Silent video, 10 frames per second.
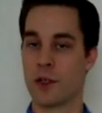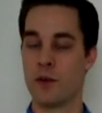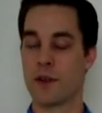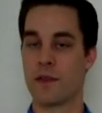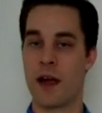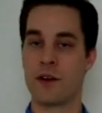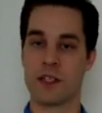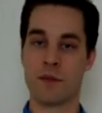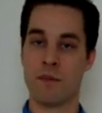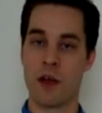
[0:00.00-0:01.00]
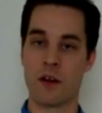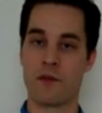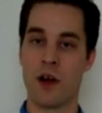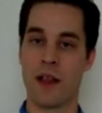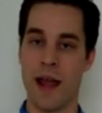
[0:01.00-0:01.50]
Glutathione is the mother
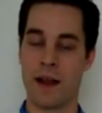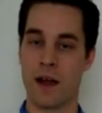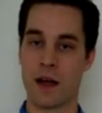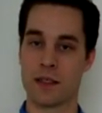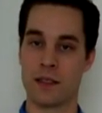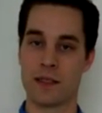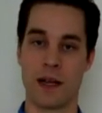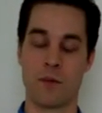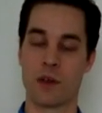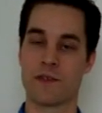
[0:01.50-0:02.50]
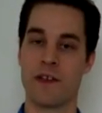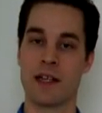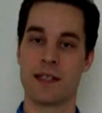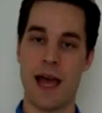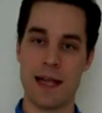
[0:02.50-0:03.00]
of all antioxidants, and it works
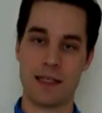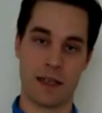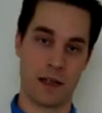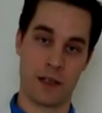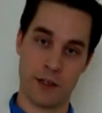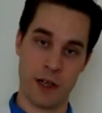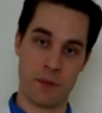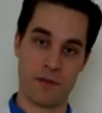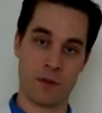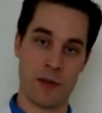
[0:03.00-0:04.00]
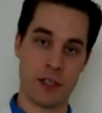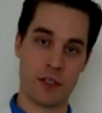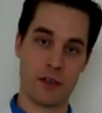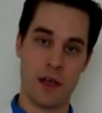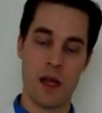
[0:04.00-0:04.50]
fantastic in clearing up inflammation,